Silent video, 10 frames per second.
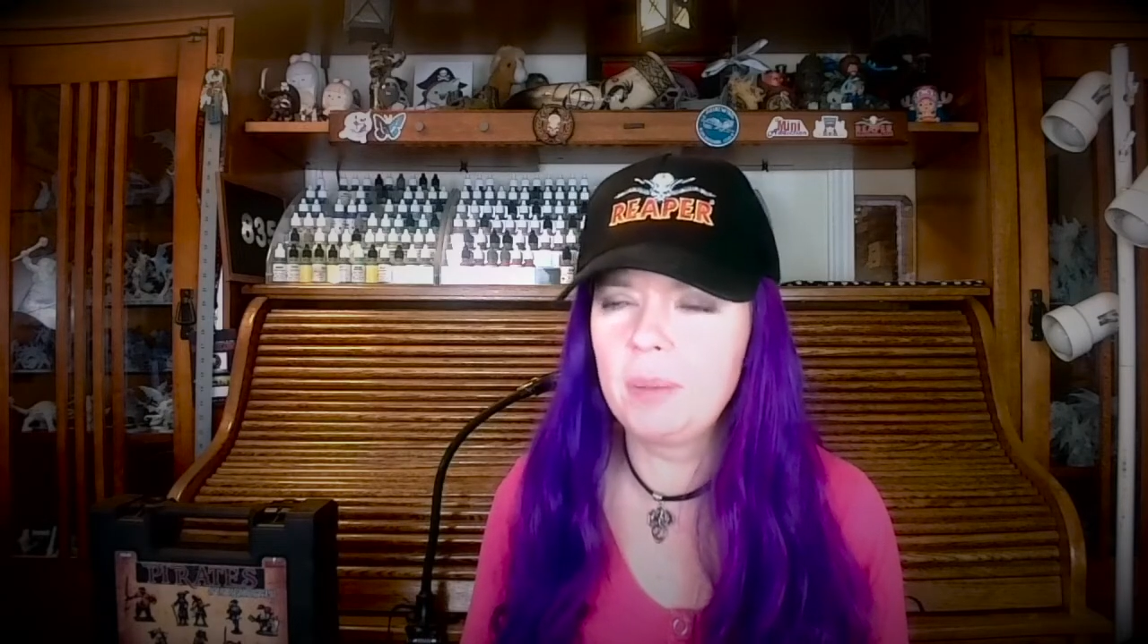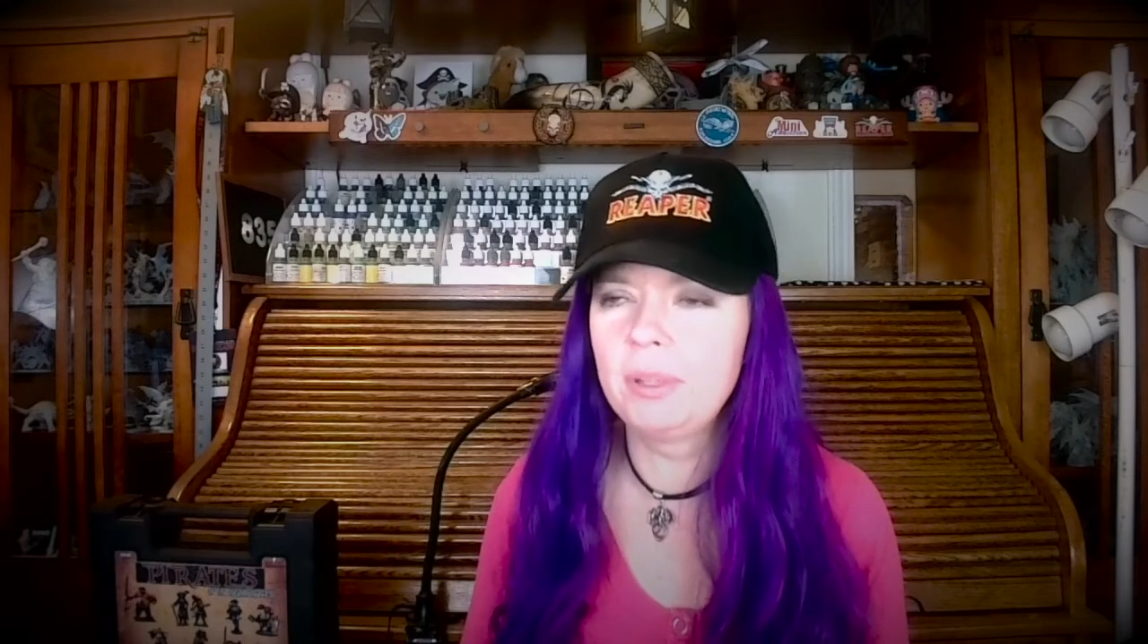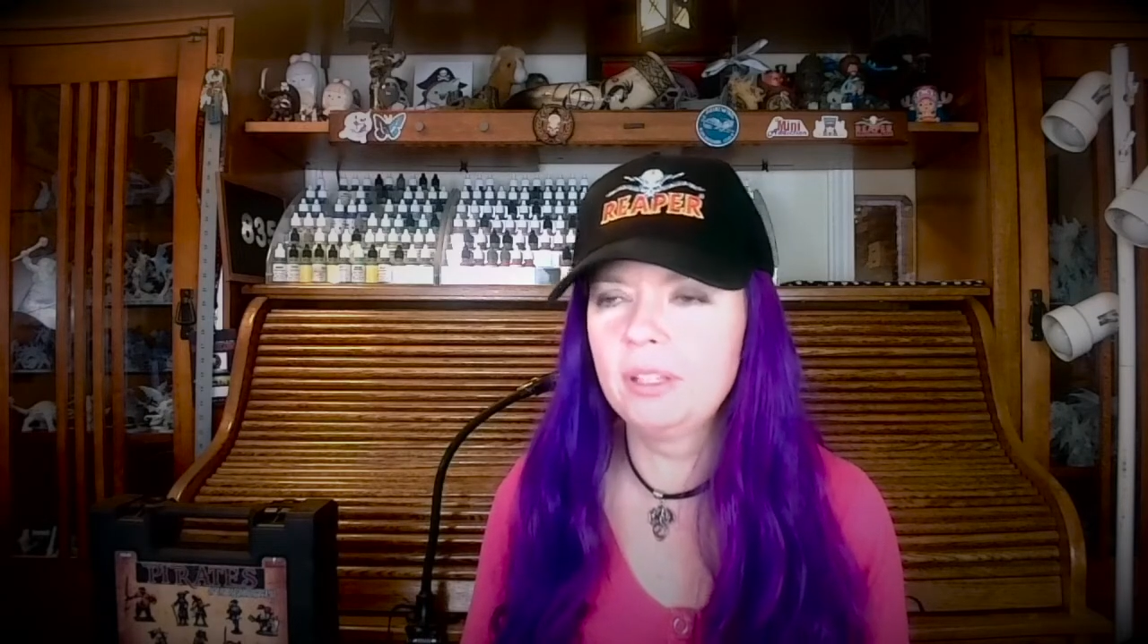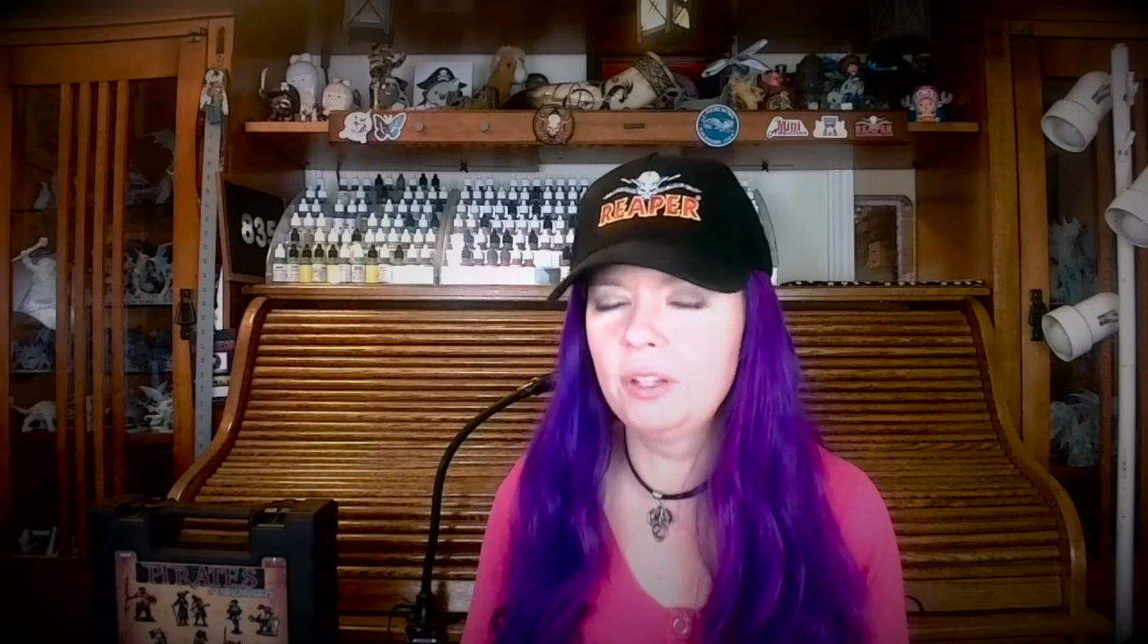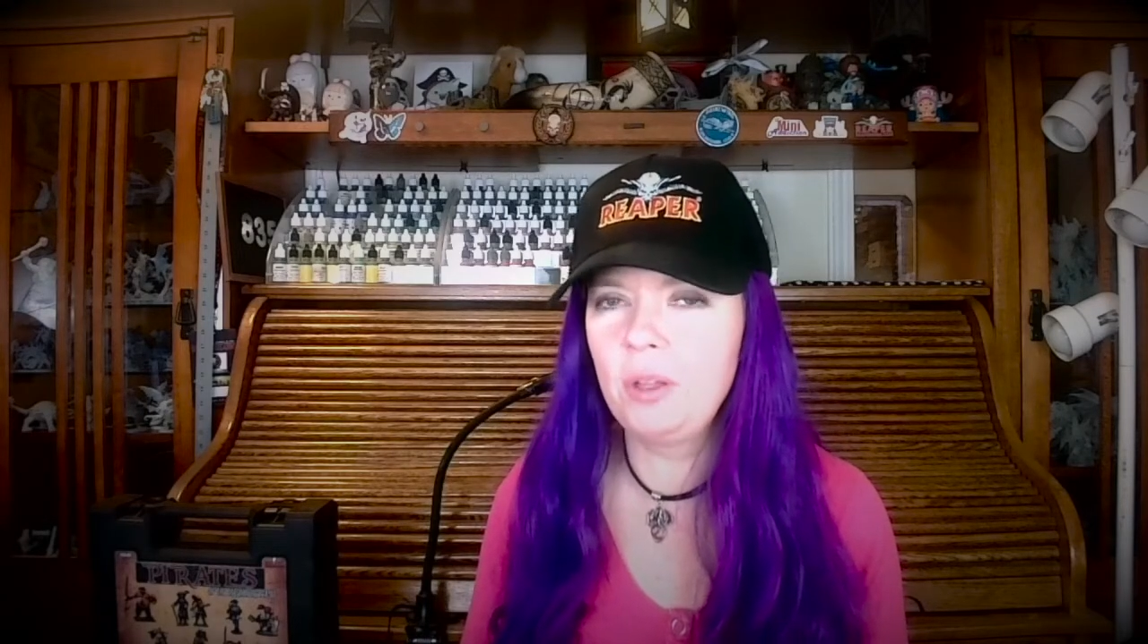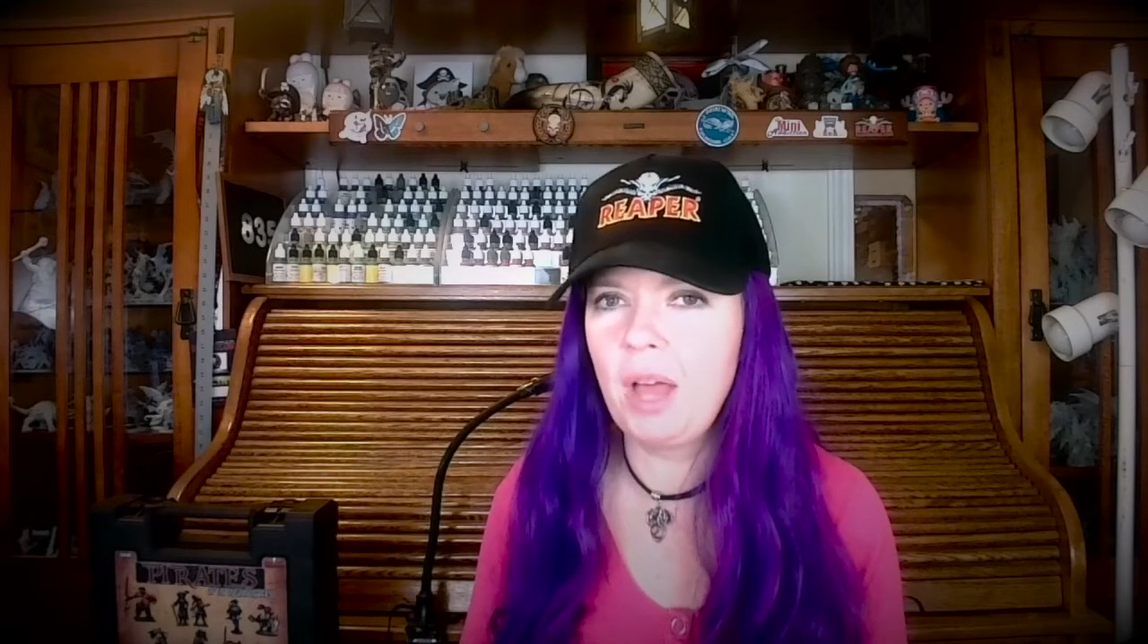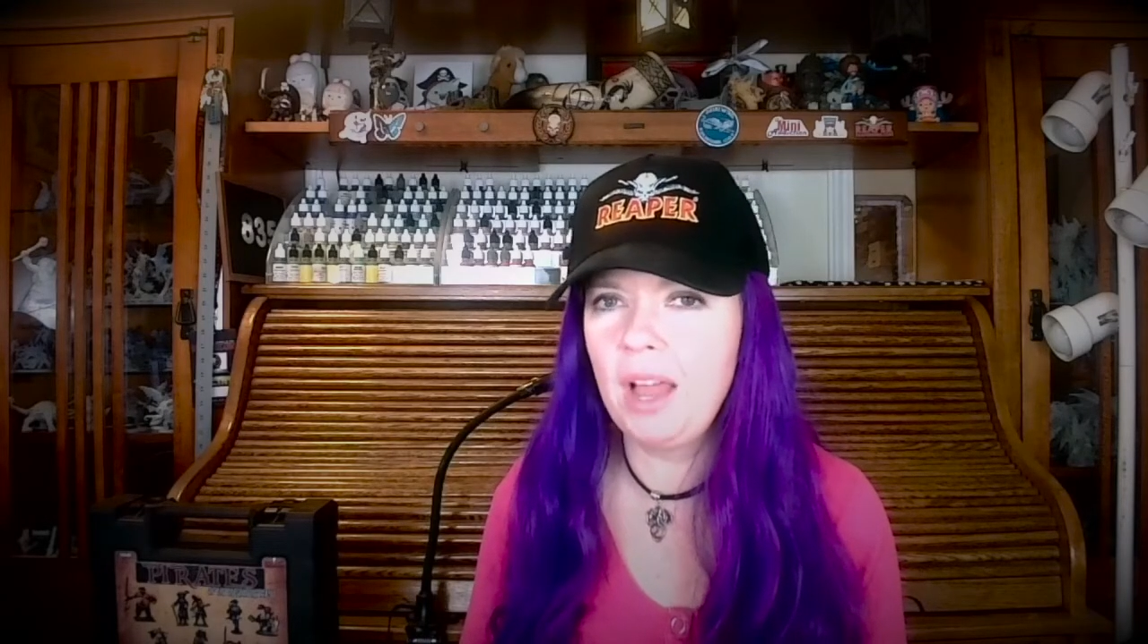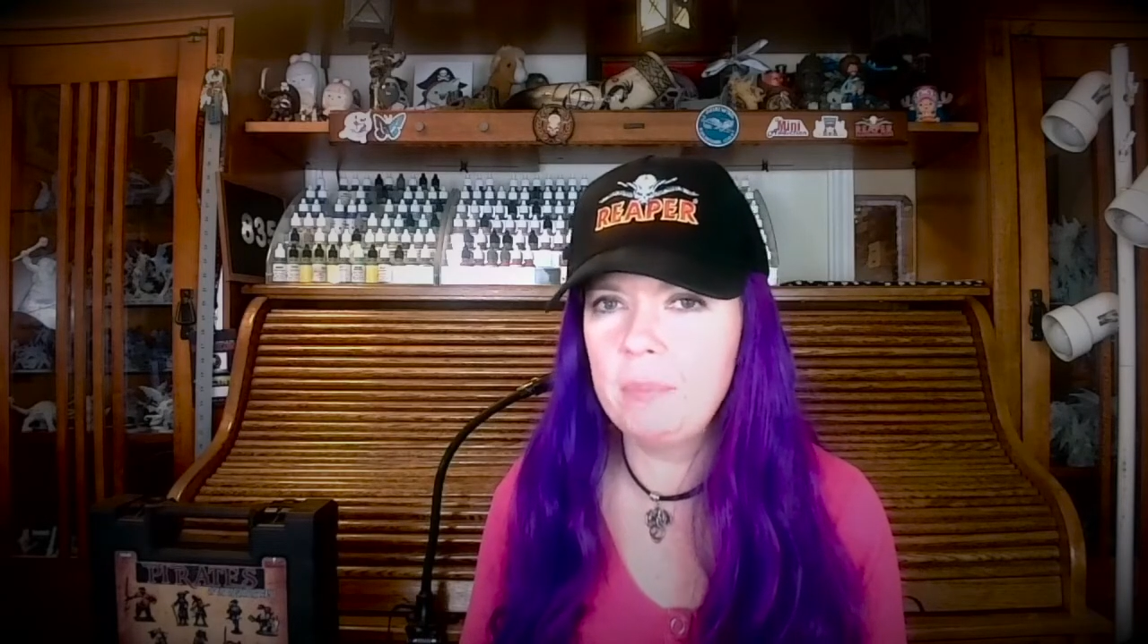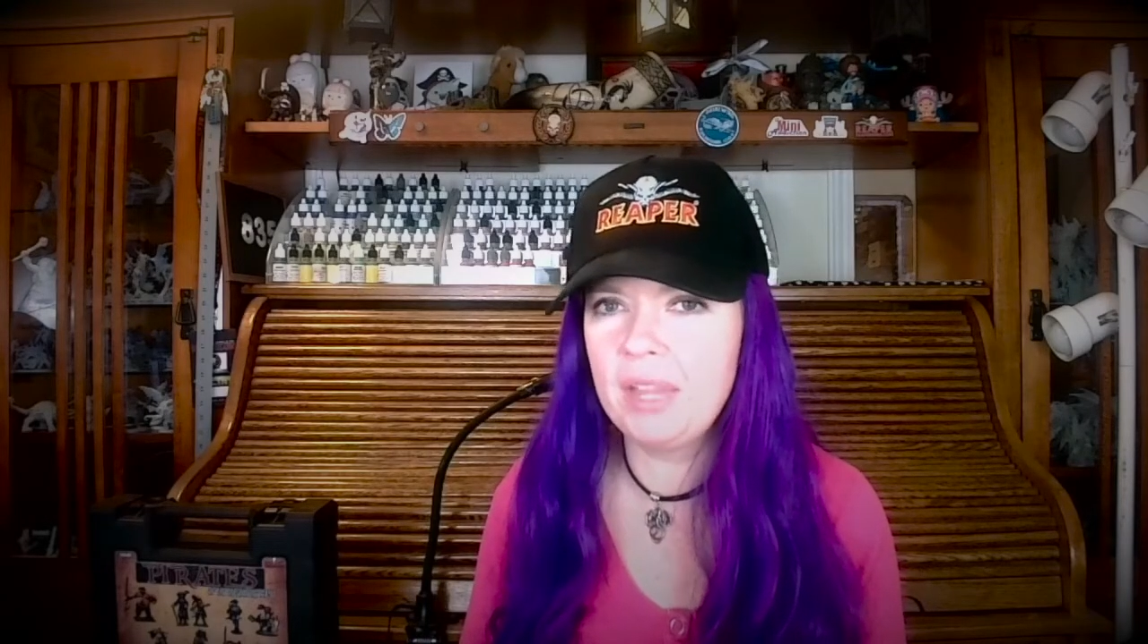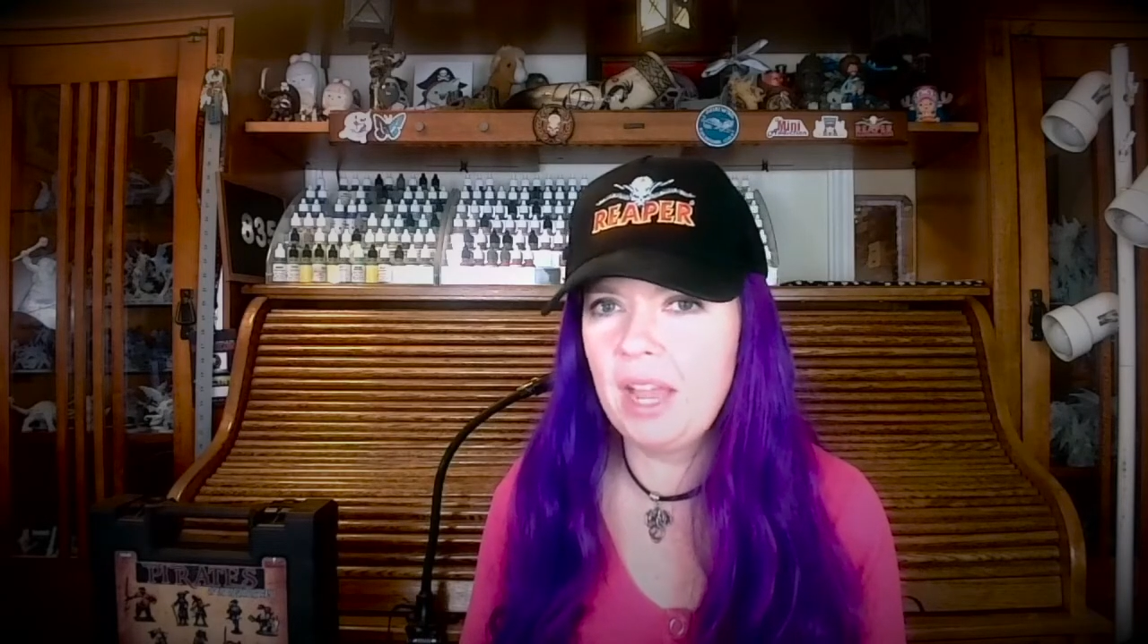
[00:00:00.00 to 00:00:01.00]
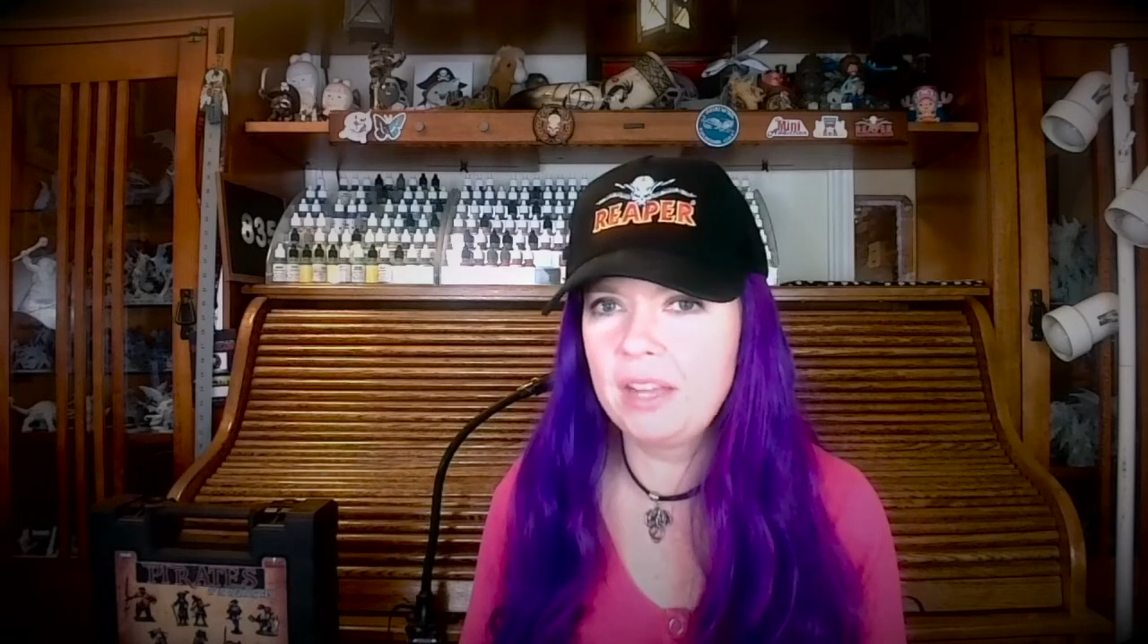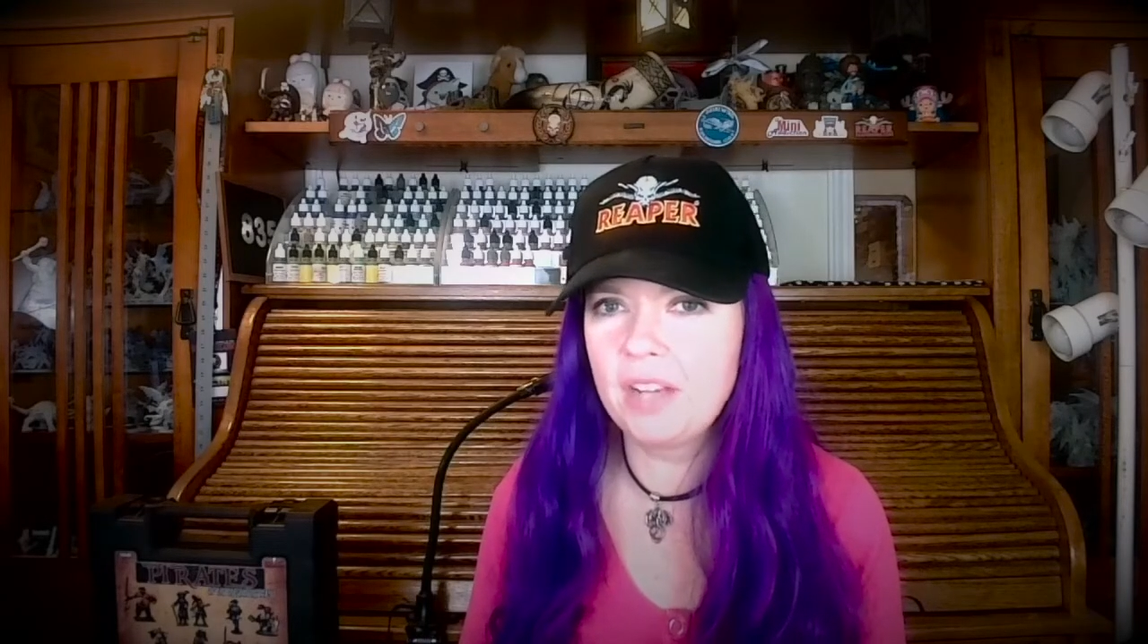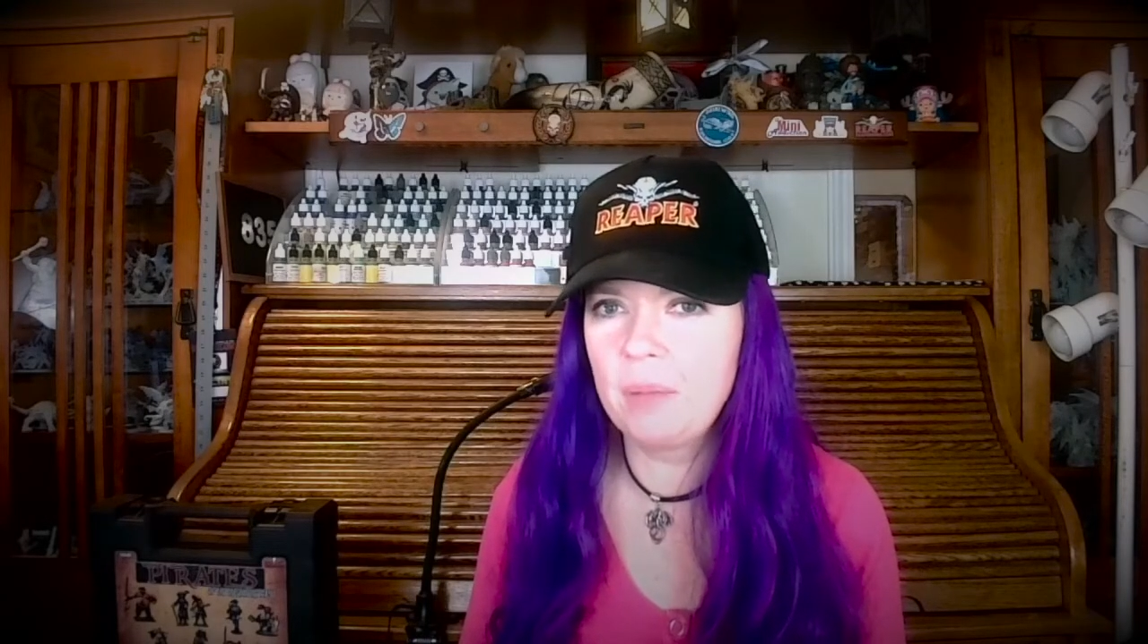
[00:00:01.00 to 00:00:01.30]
I'm a little behind